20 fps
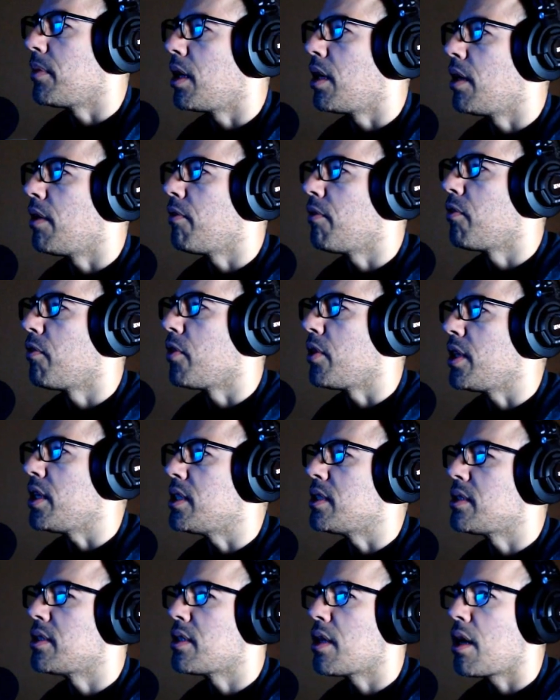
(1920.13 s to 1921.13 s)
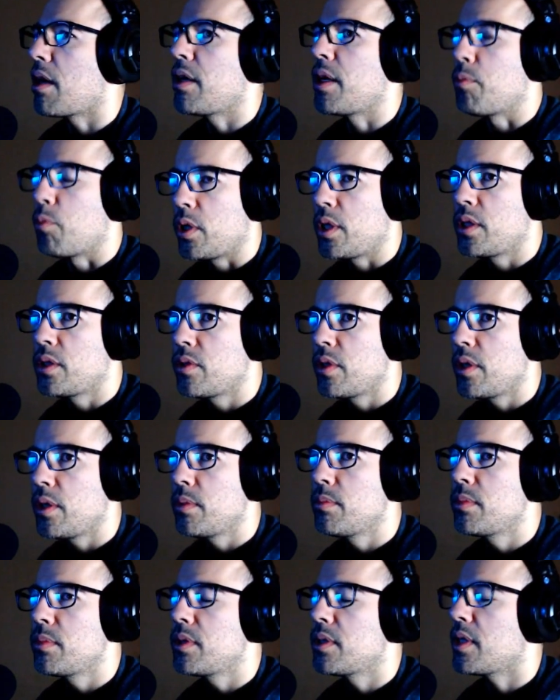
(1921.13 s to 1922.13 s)
these Saturday morning
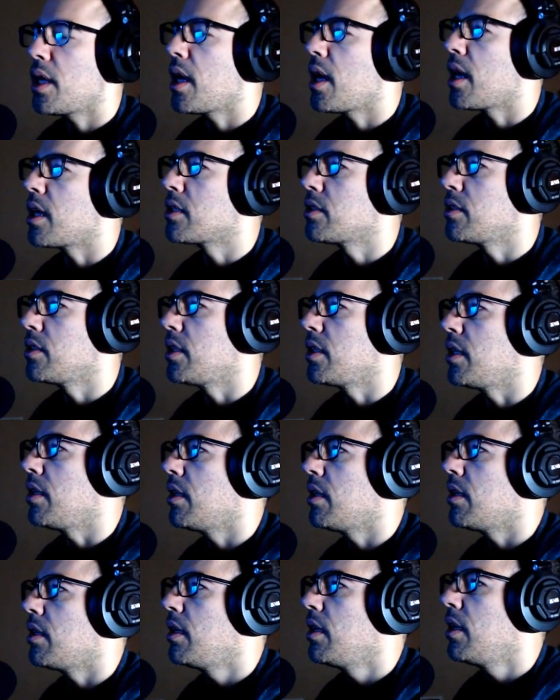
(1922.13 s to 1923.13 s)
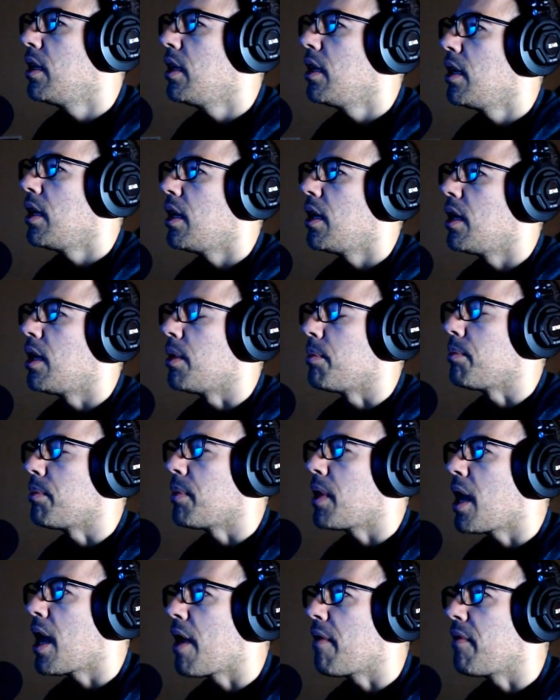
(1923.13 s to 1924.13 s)
streams actually
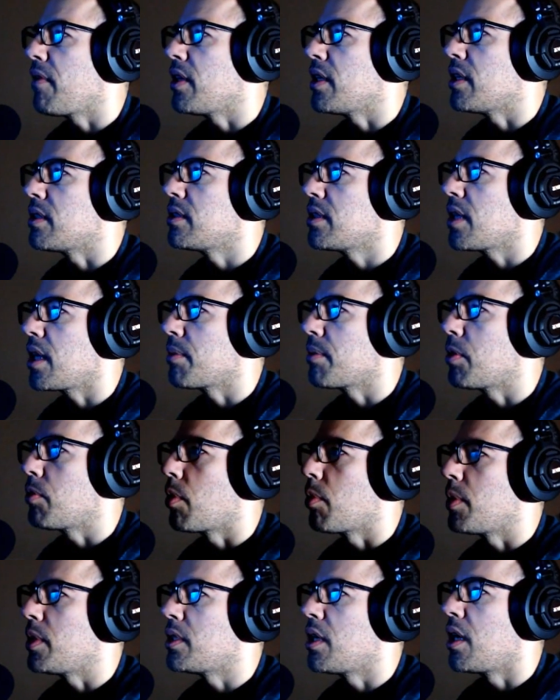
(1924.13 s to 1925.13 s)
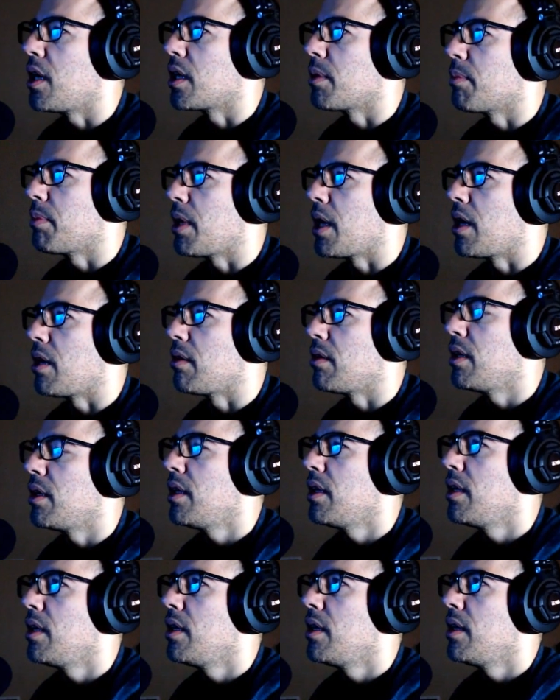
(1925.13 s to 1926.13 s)
having a segment where we talk about
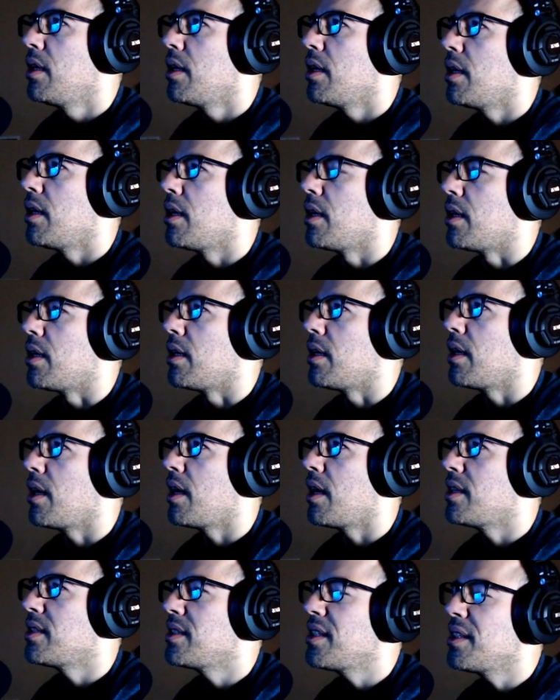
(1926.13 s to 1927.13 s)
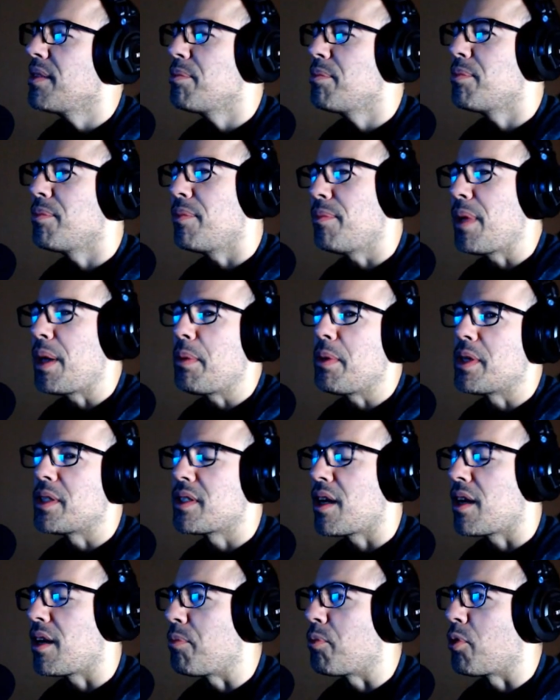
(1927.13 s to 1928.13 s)
I was thinking maybe a Saturday
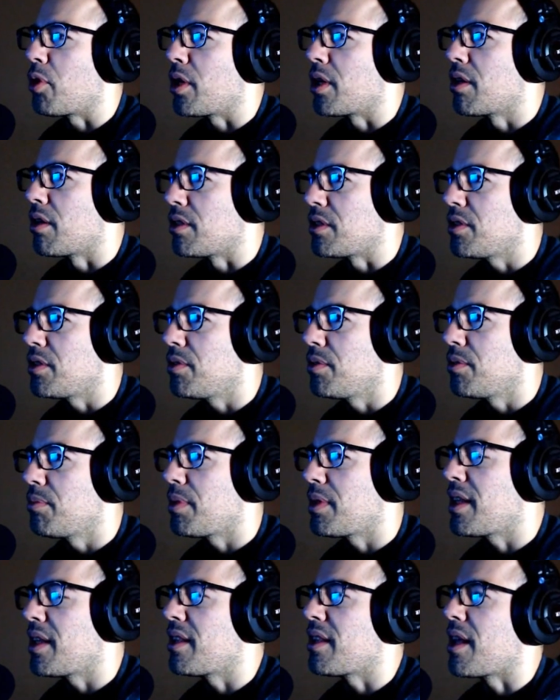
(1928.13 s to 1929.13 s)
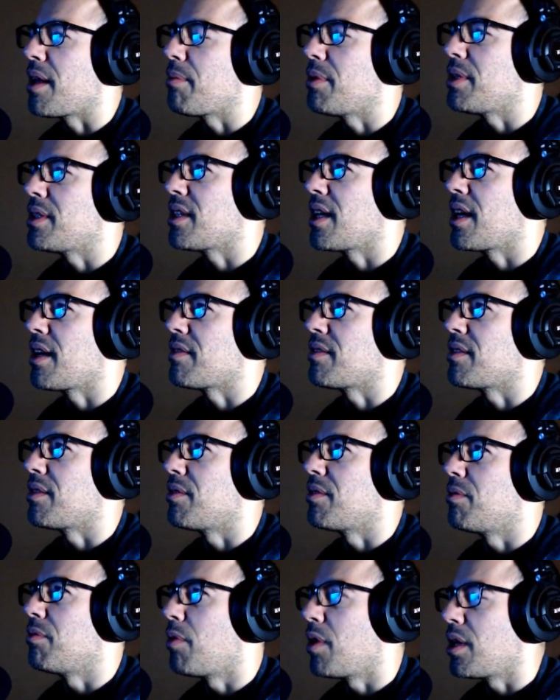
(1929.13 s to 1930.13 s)
morning cartoon, but then that means I have to
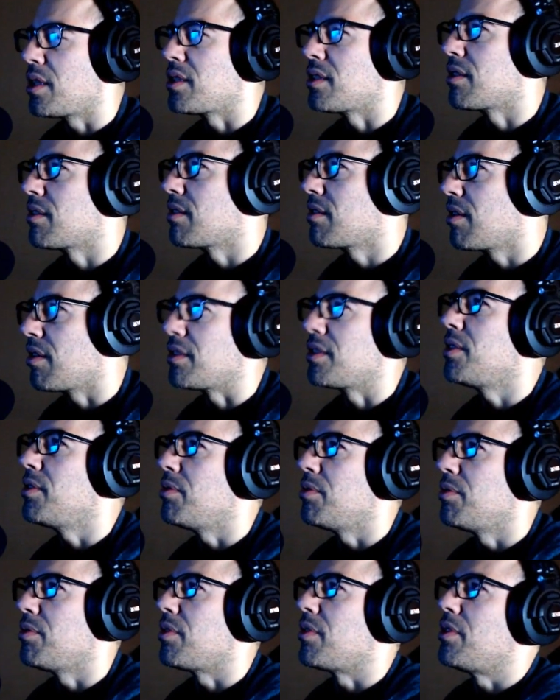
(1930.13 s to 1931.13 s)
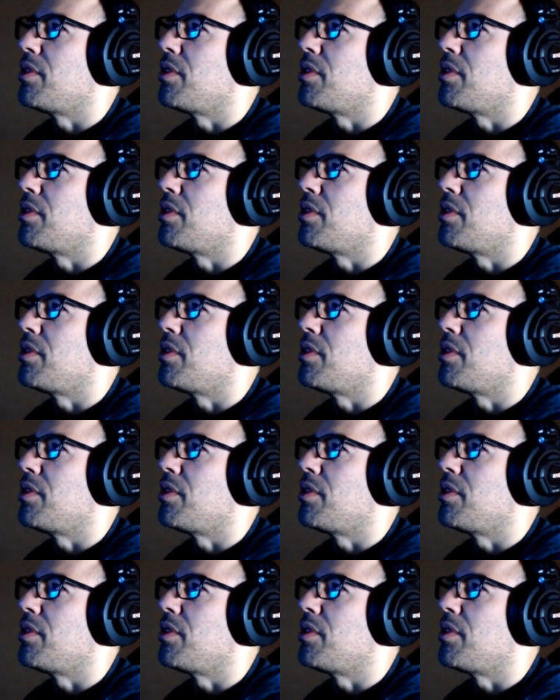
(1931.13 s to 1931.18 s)
watch a cartoon or know